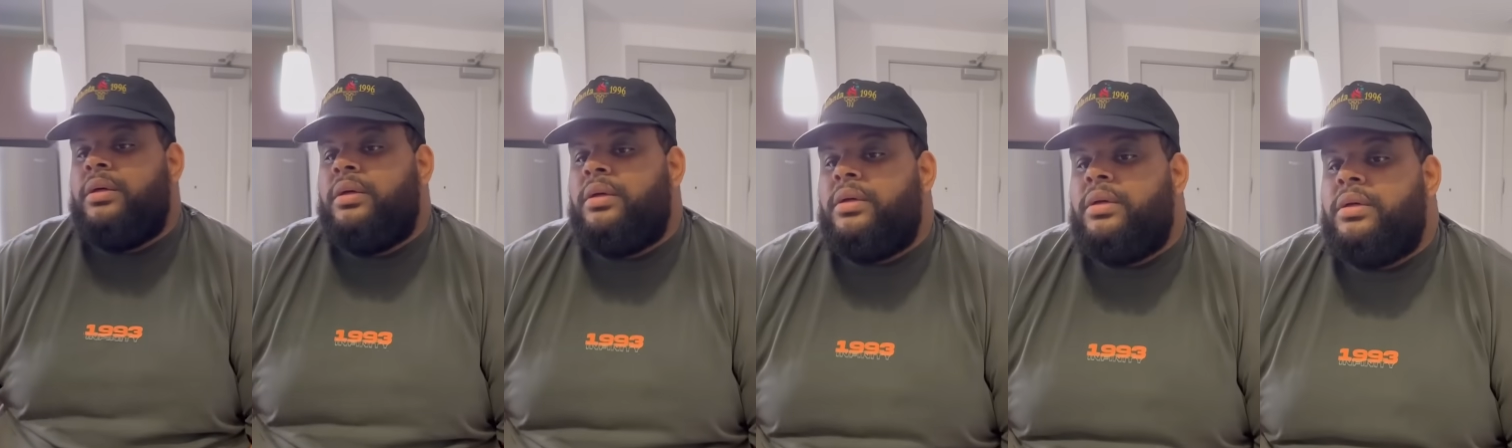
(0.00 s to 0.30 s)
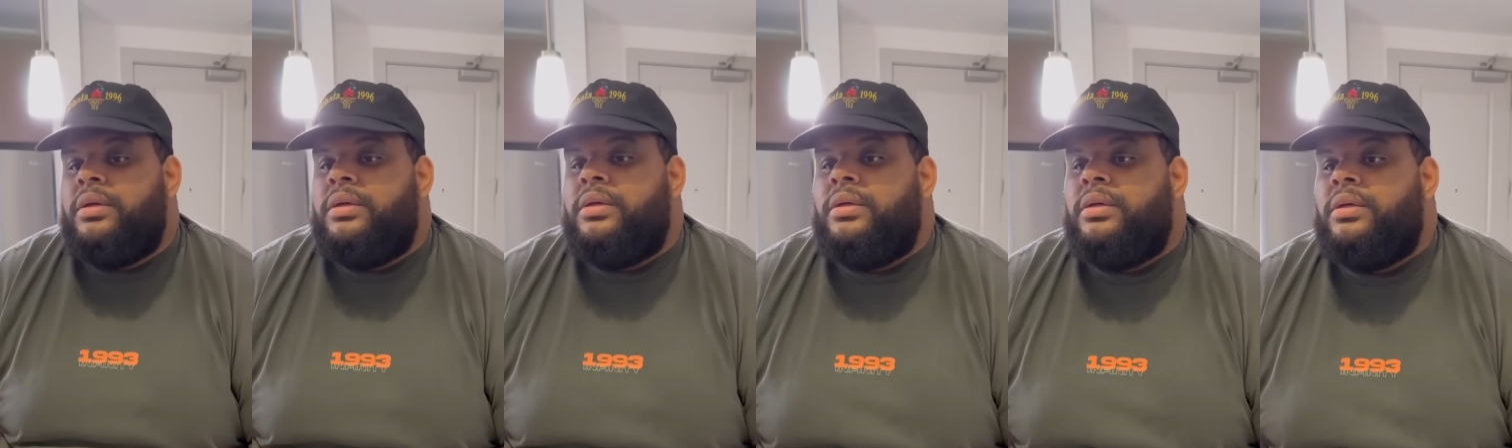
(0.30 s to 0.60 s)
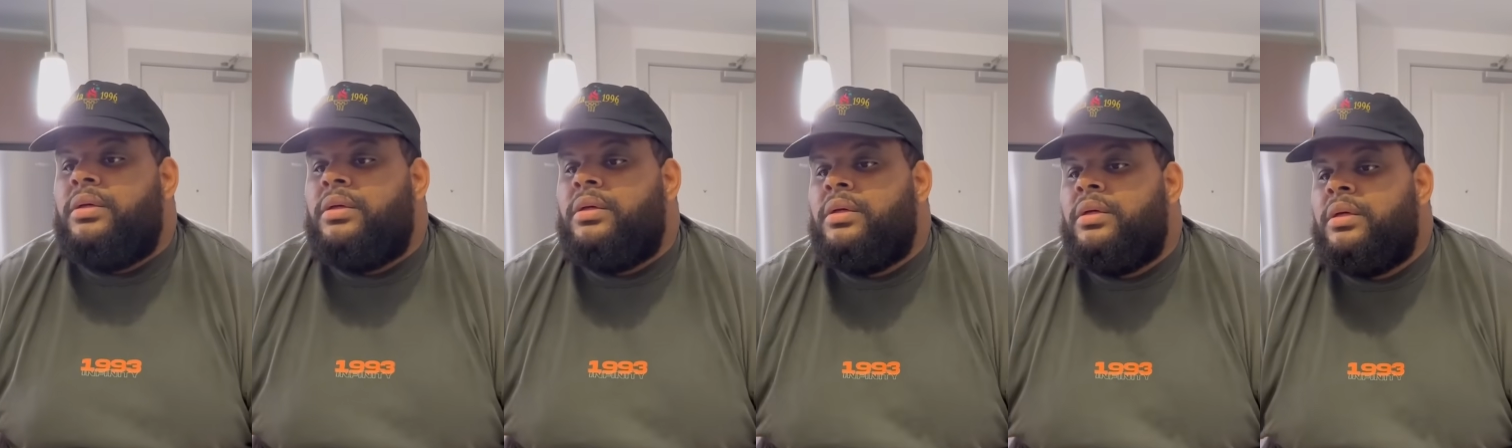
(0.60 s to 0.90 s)
is
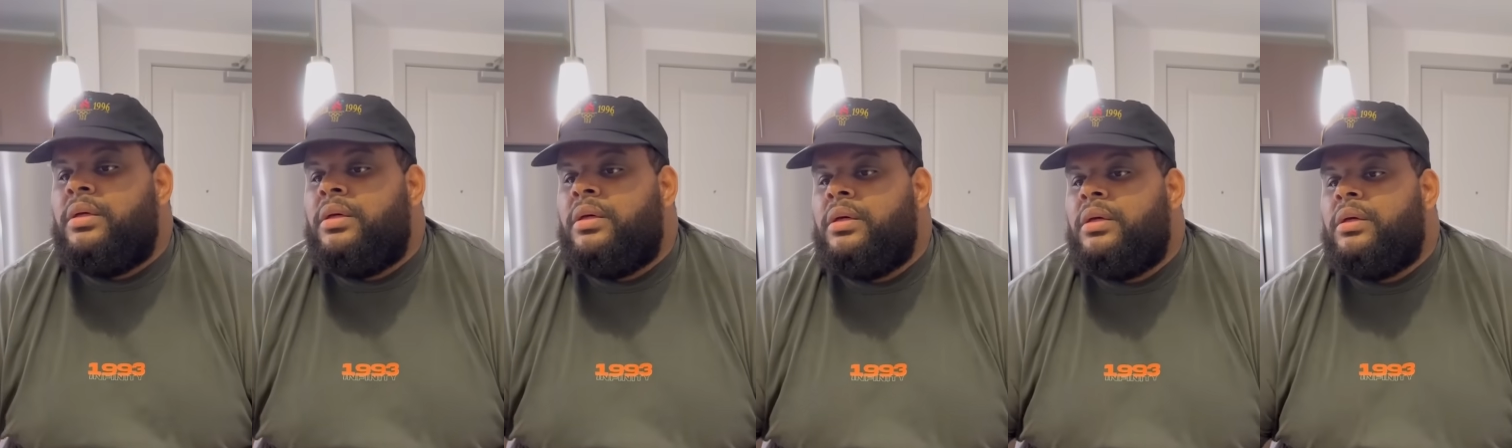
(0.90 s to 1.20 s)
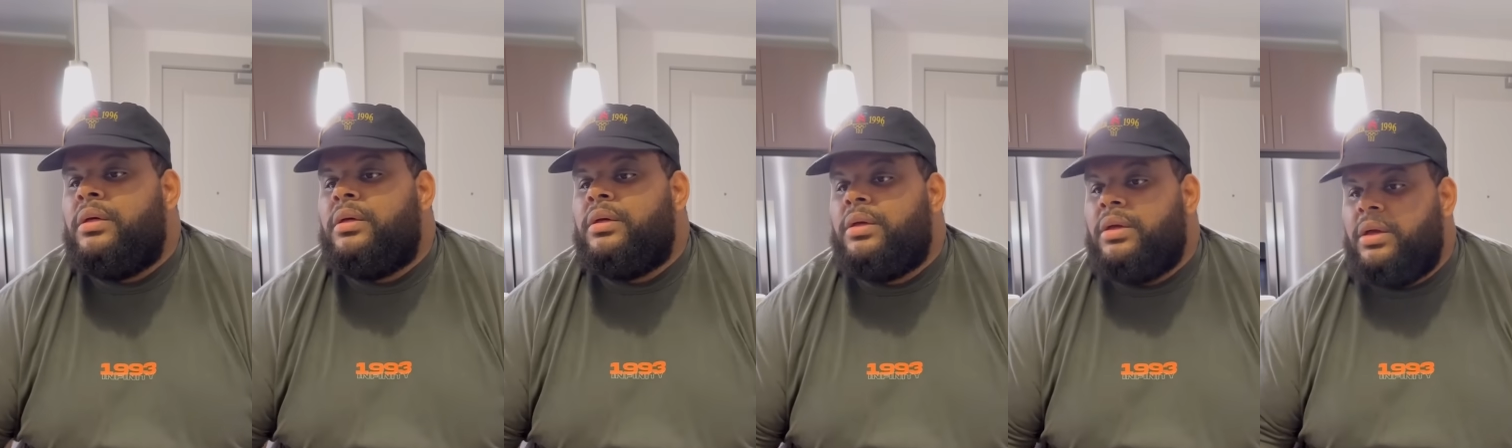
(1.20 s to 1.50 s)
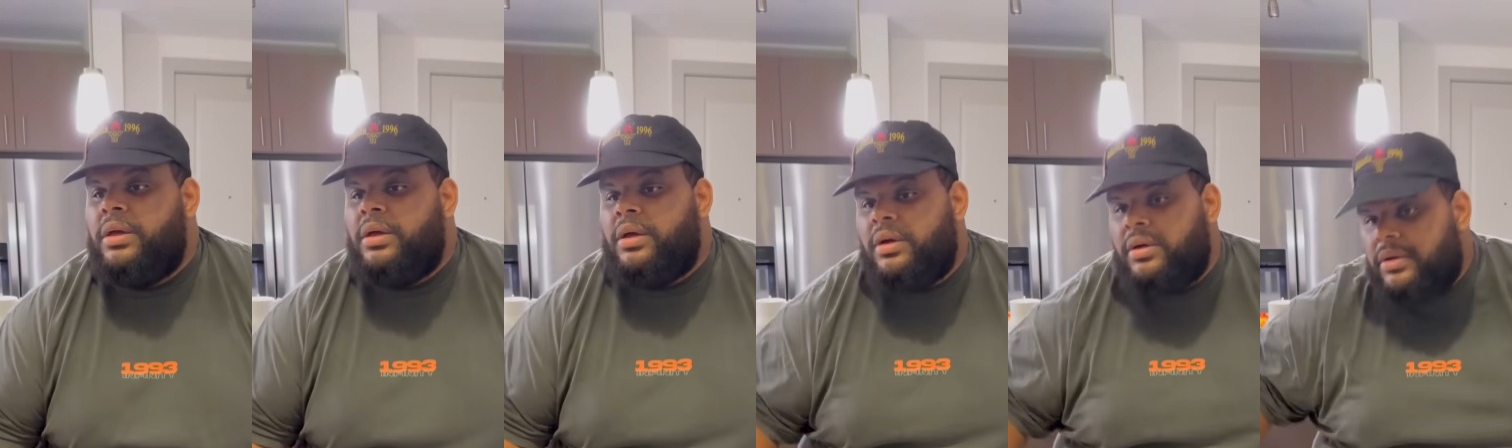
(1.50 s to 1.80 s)
legit, Corey.
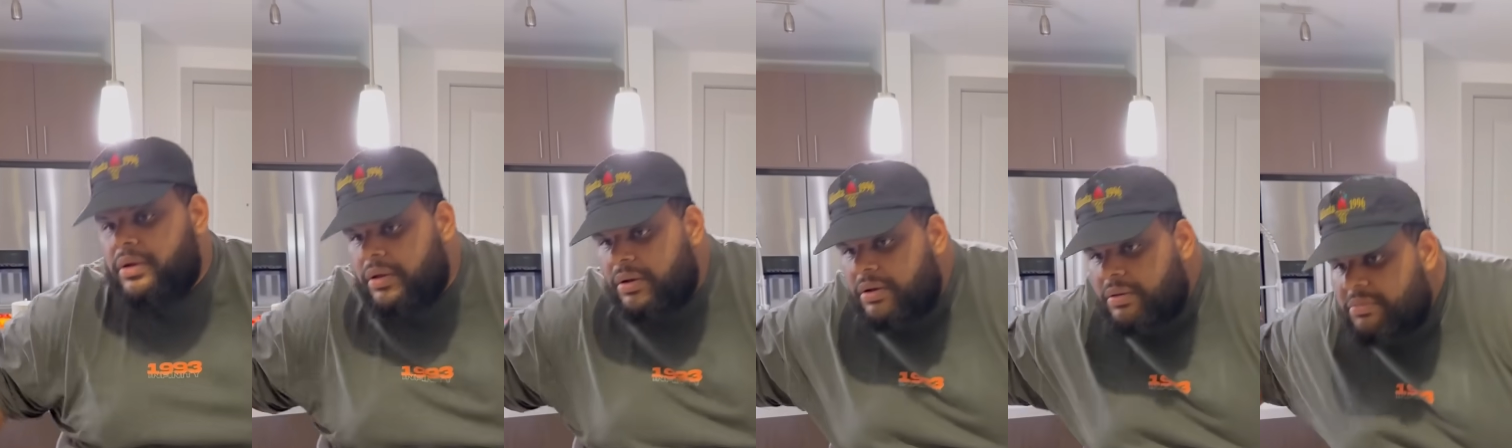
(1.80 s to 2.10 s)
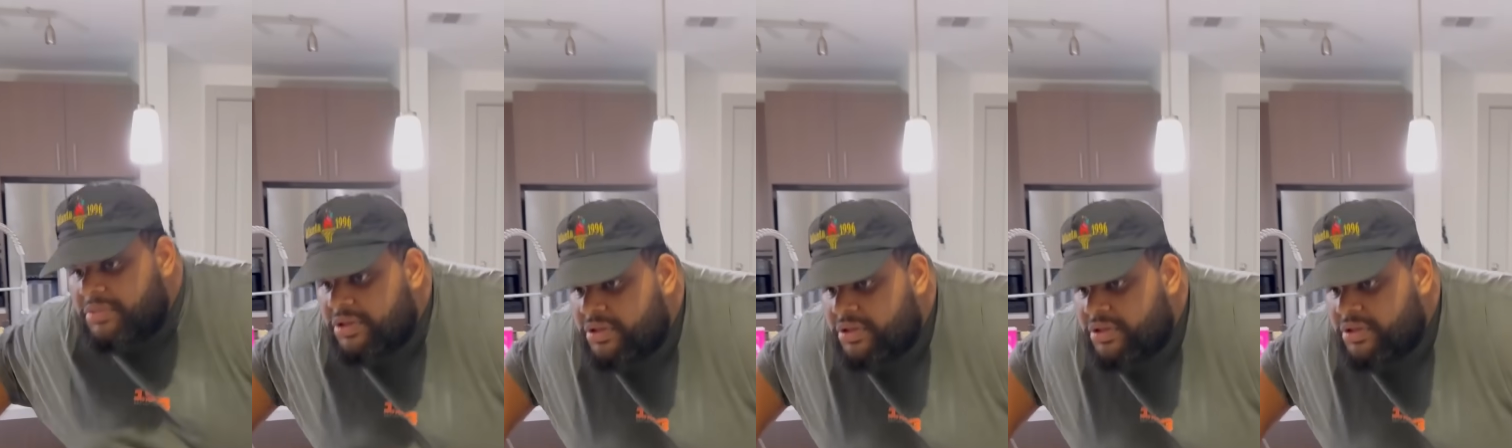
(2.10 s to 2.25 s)
Yeah, hold on, let me